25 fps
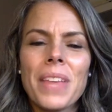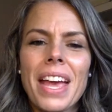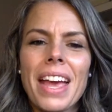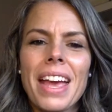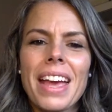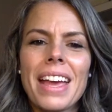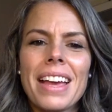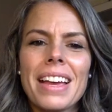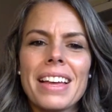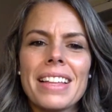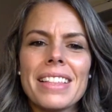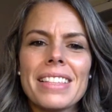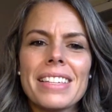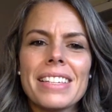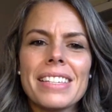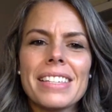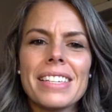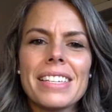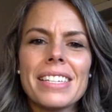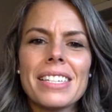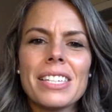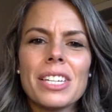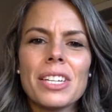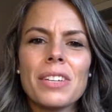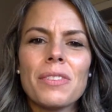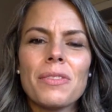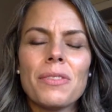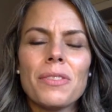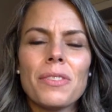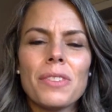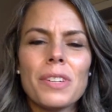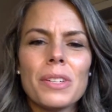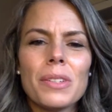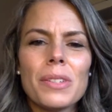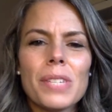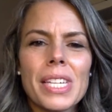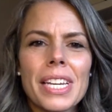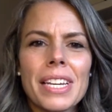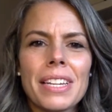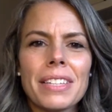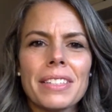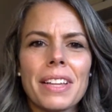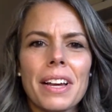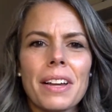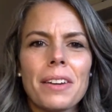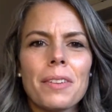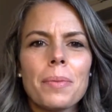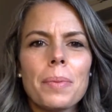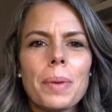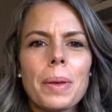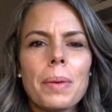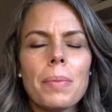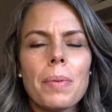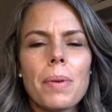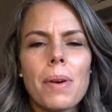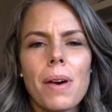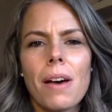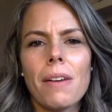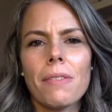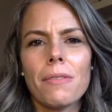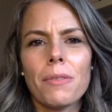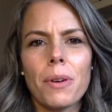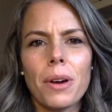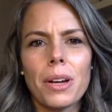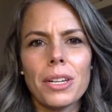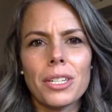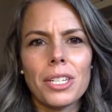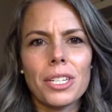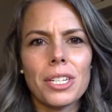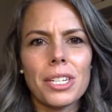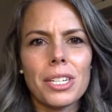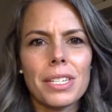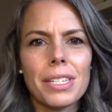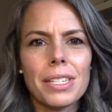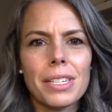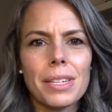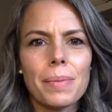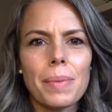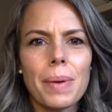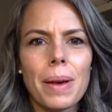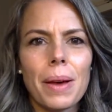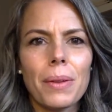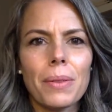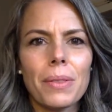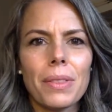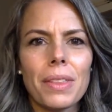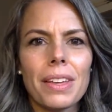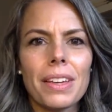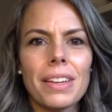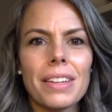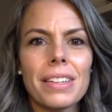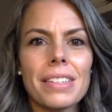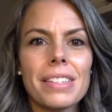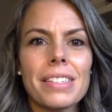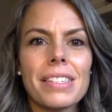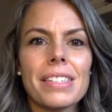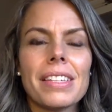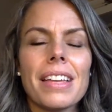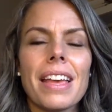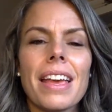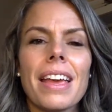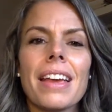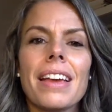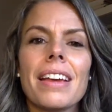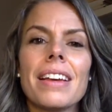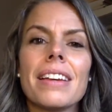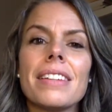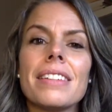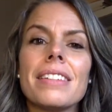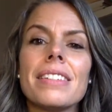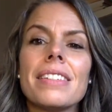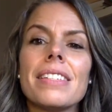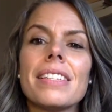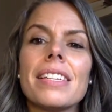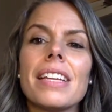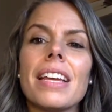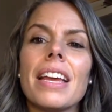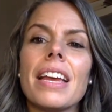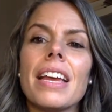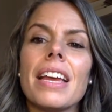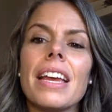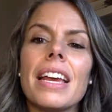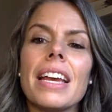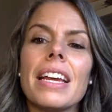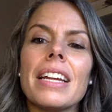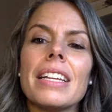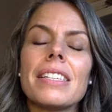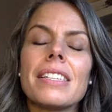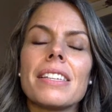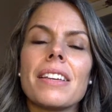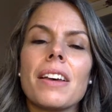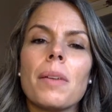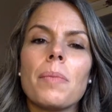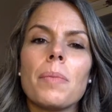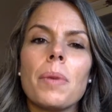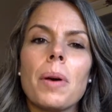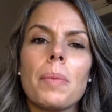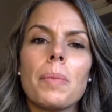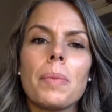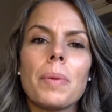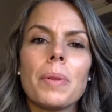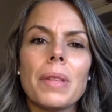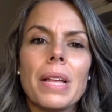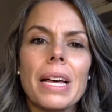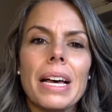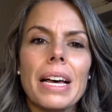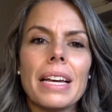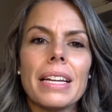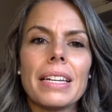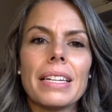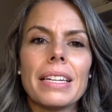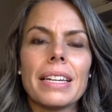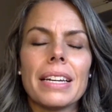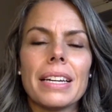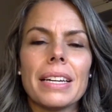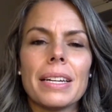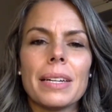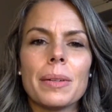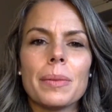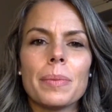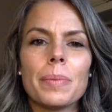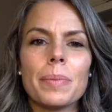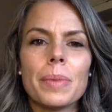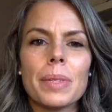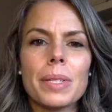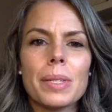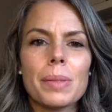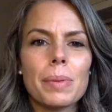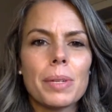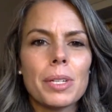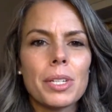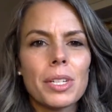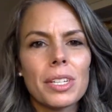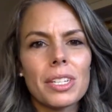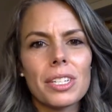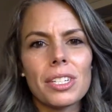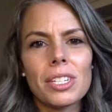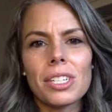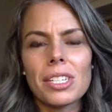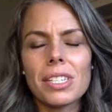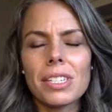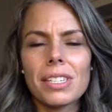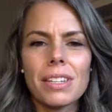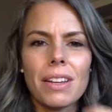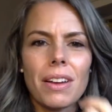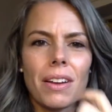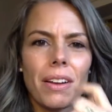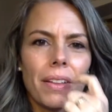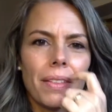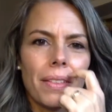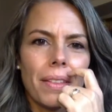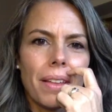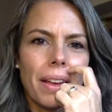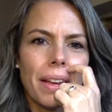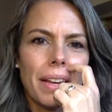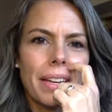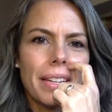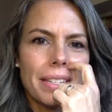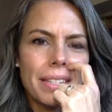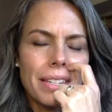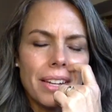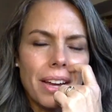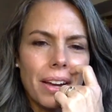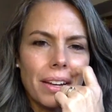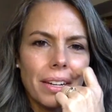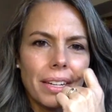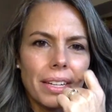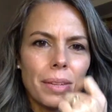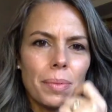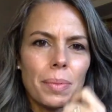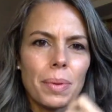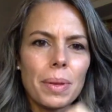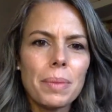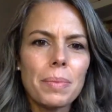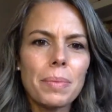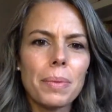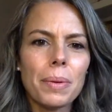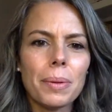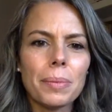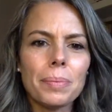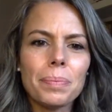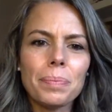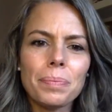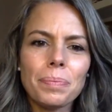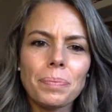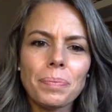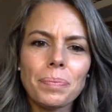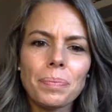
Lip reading: And this is confusing. A lot of people have questions about this, and it's come up a lot, especially just online talking to people.